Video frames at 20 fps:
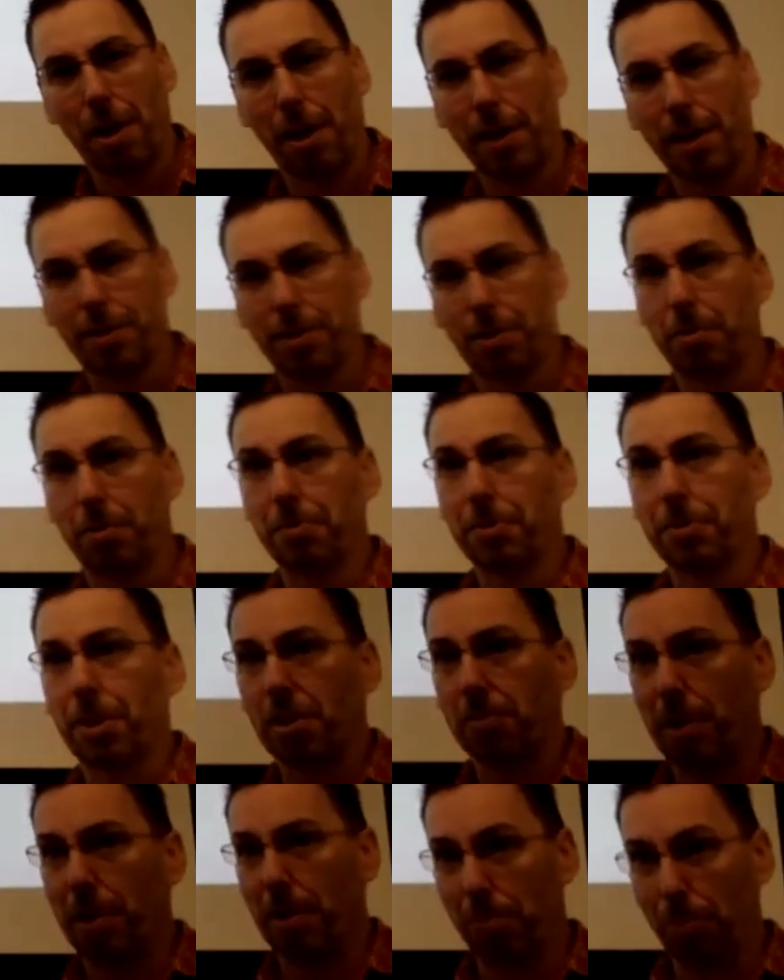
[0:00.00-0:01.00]
right. So we've
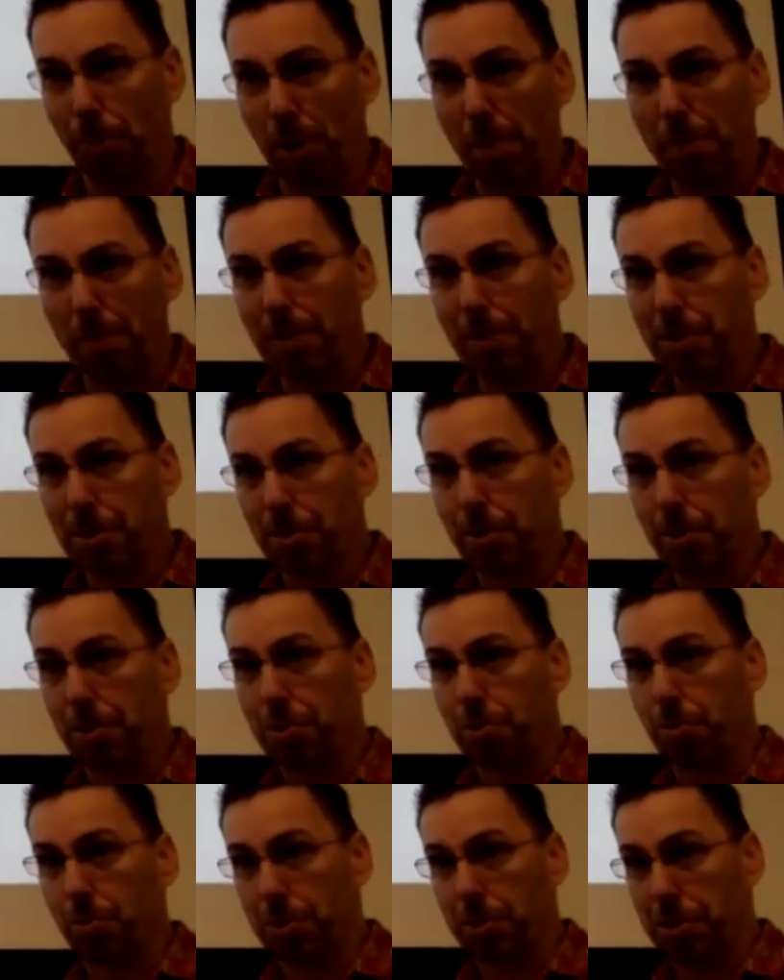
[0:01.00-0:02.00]
talked about primary
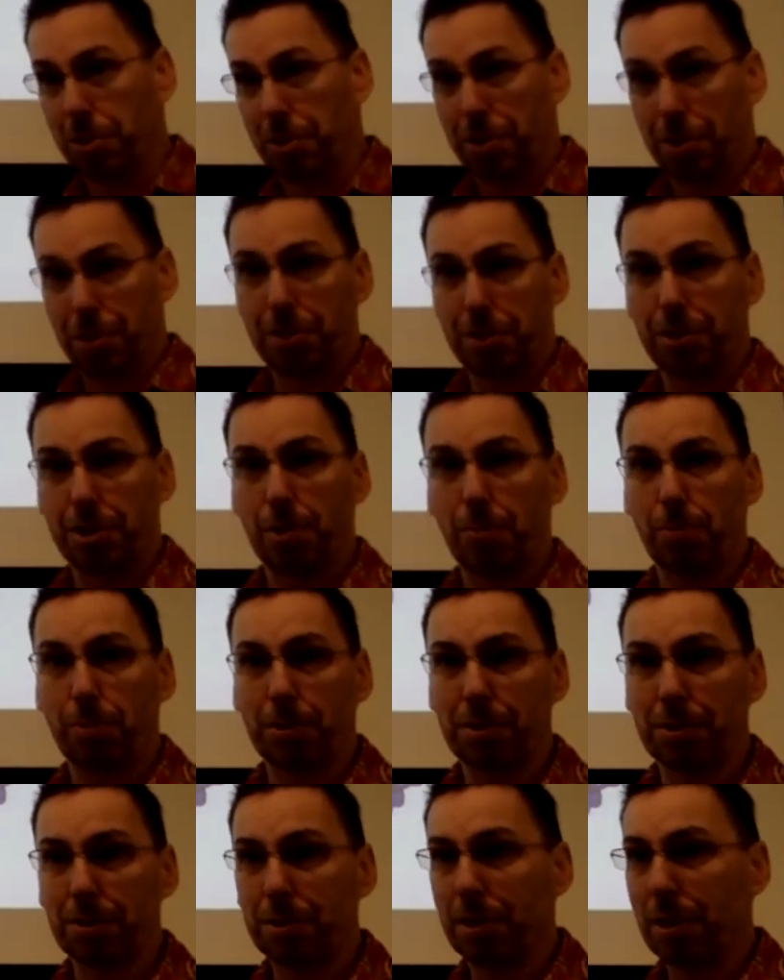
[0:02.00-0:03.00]
structure, which is just the
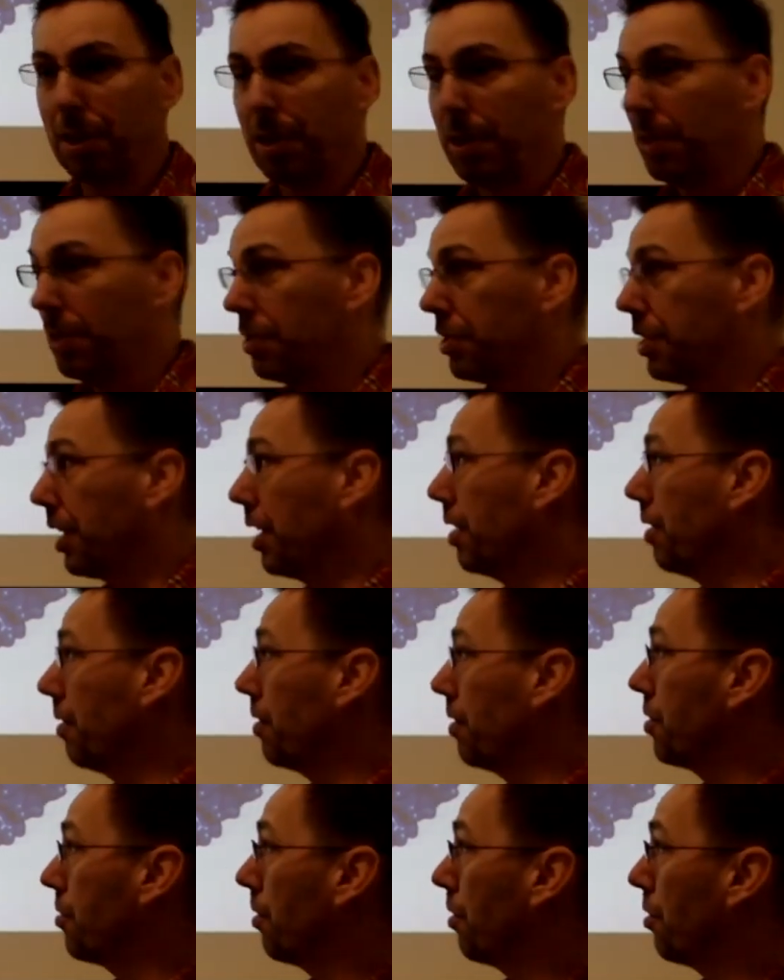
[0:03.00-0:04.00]
sequence.
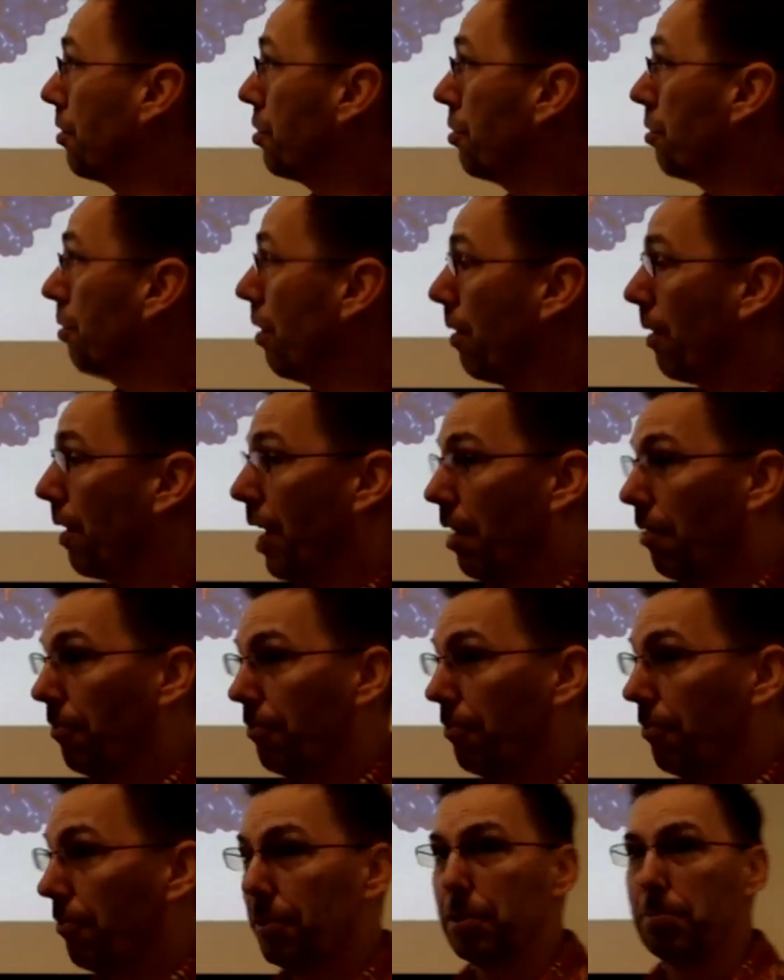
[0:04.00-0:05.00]
Secondary structure are
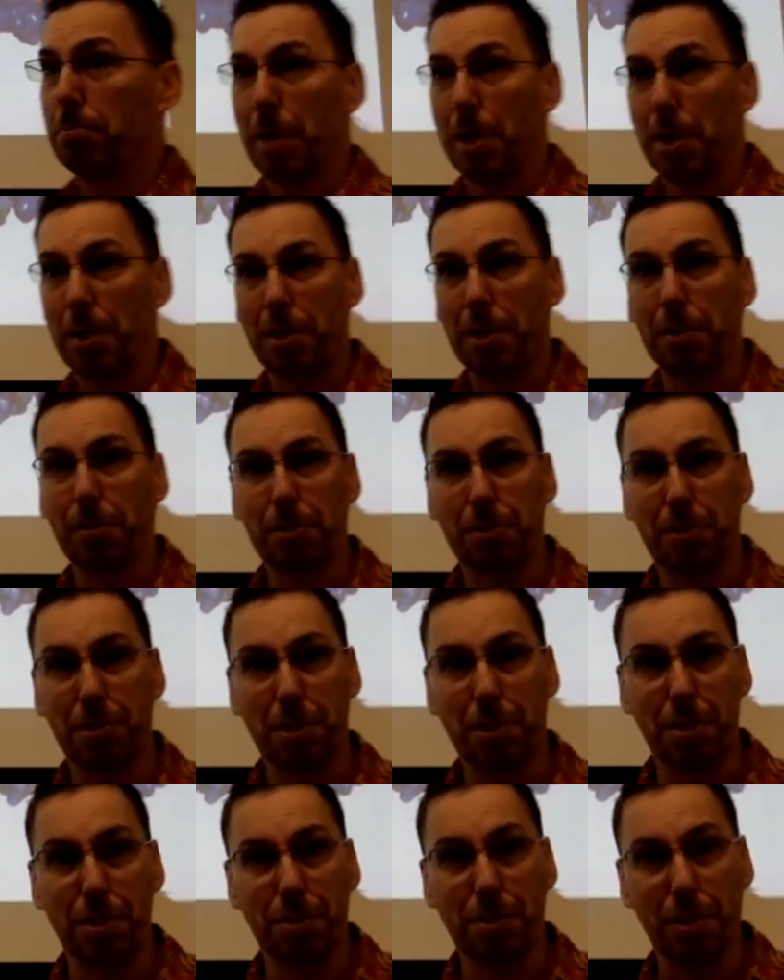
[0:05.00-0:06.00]
alpha, beta
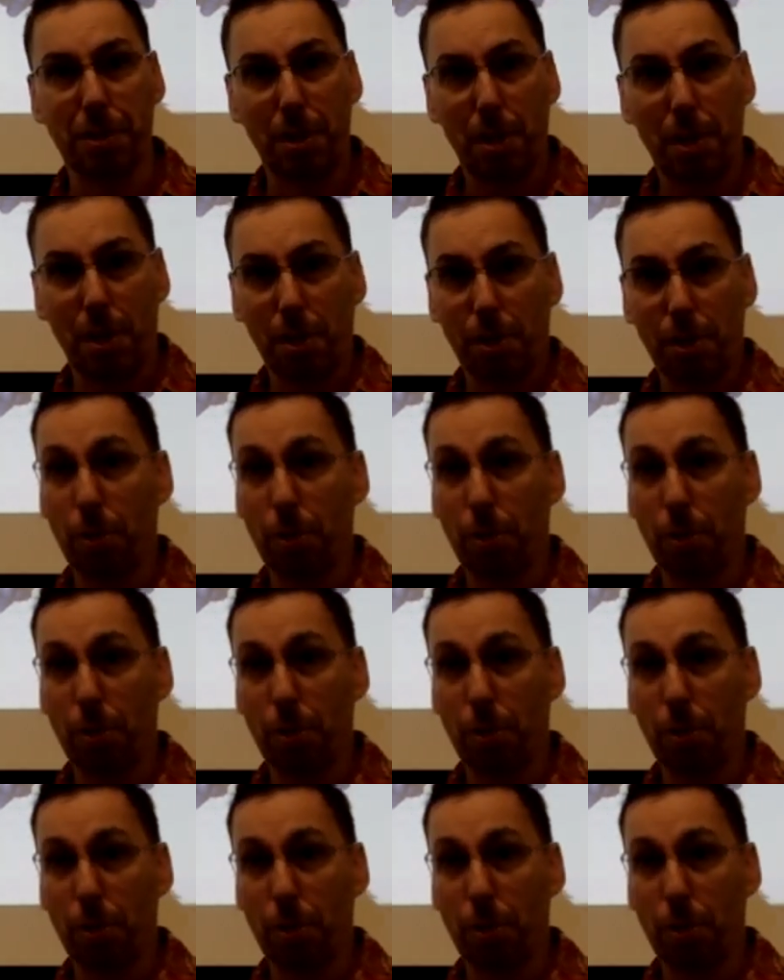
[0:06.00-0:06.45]
helices.